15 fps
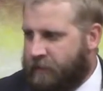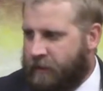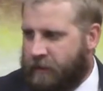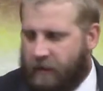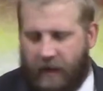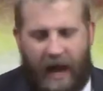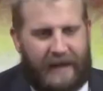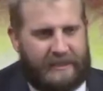
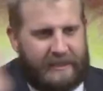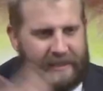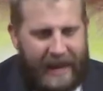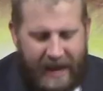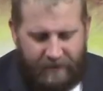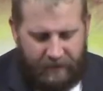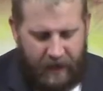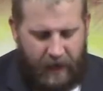God
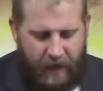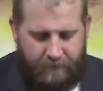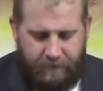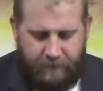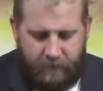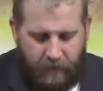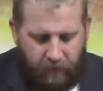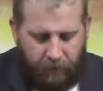saved
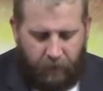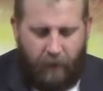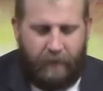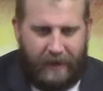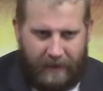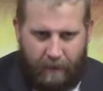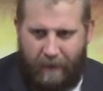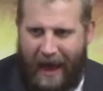him from
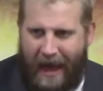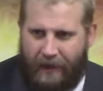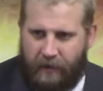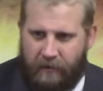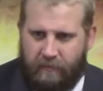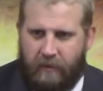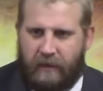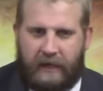in the
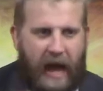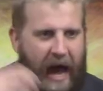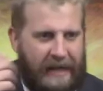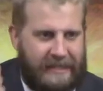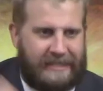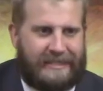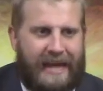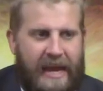battle.
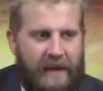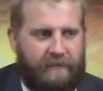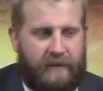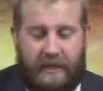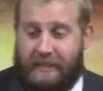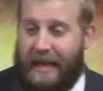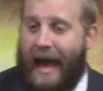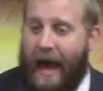God saved
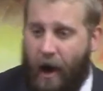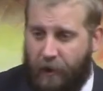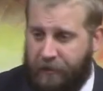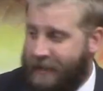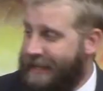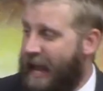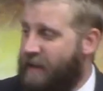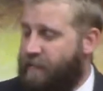his health
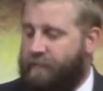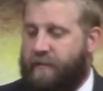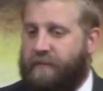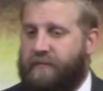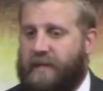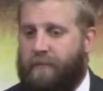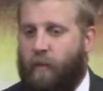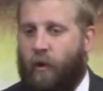and gave him
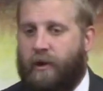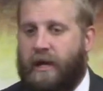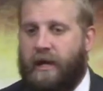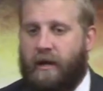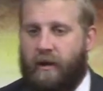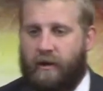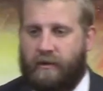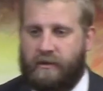15 more
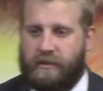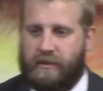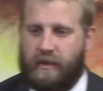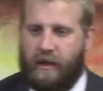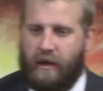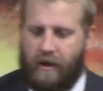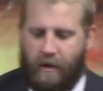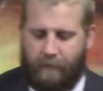years.
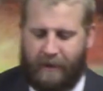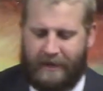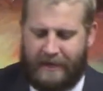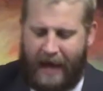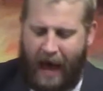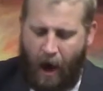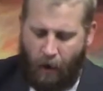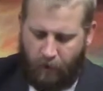But
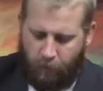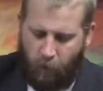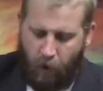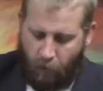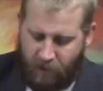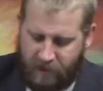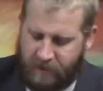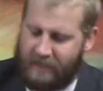now what
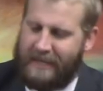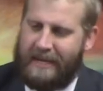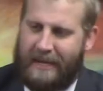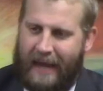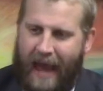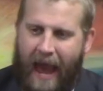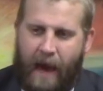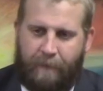we're seeing
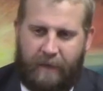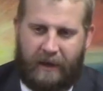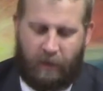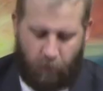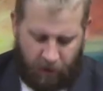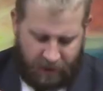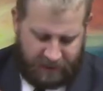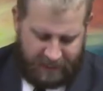happen, and
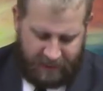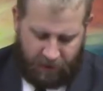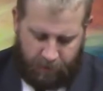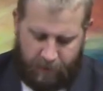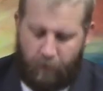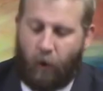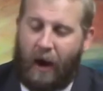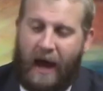we're going to see a little
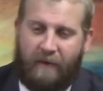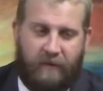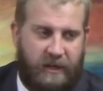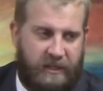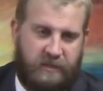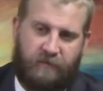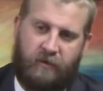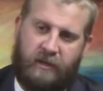bit more
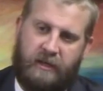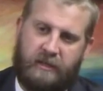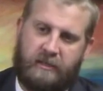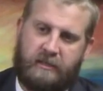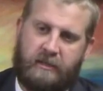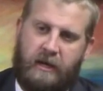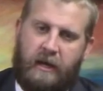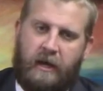evidence for
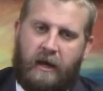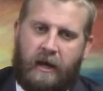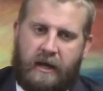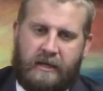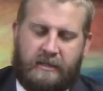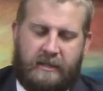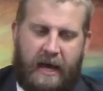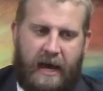this,
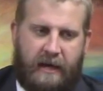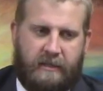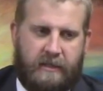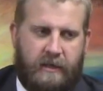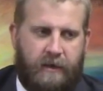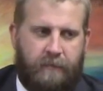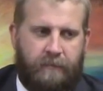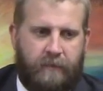is
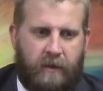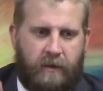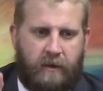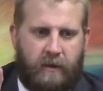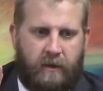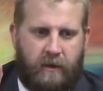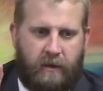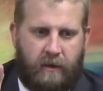that
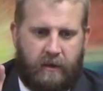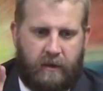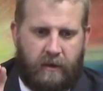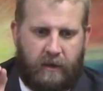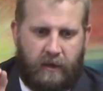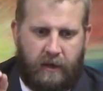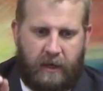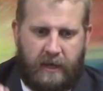
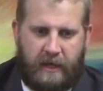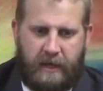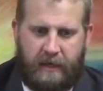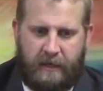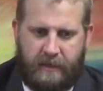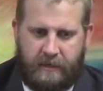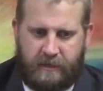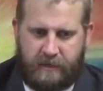he
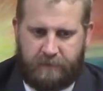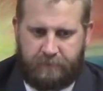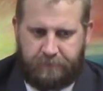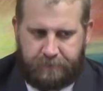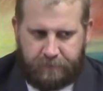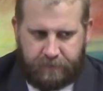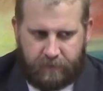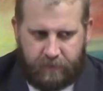is
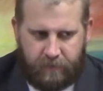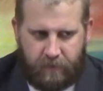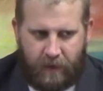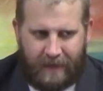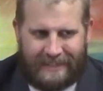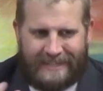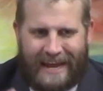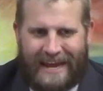
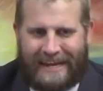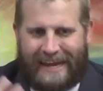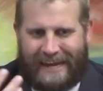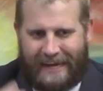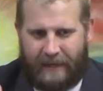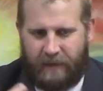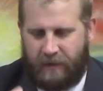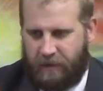
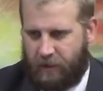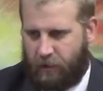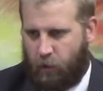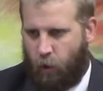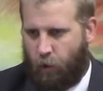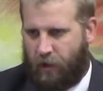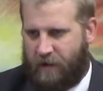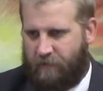taking the
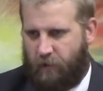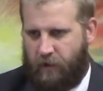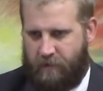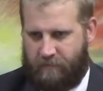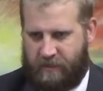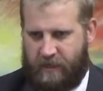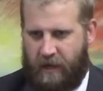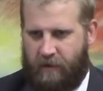glory for
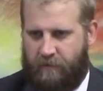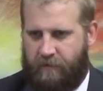himself